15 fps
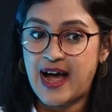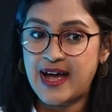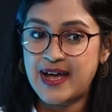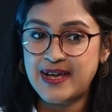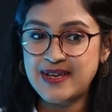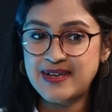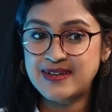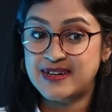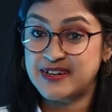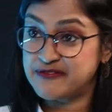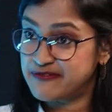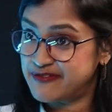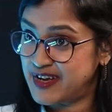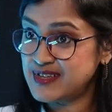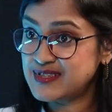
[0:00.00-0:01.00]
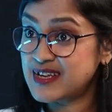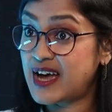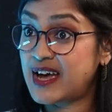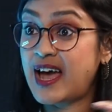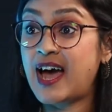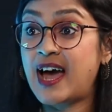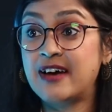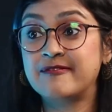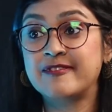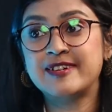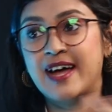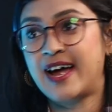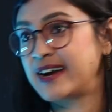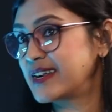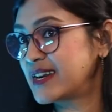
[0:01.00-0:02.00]
I confess, I
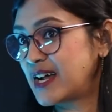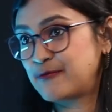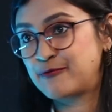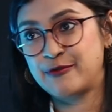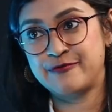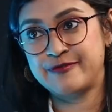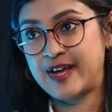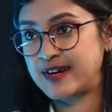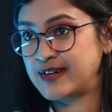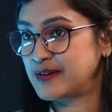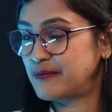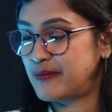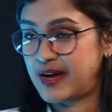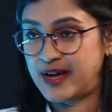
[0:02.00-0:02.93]
haven't had enough of that in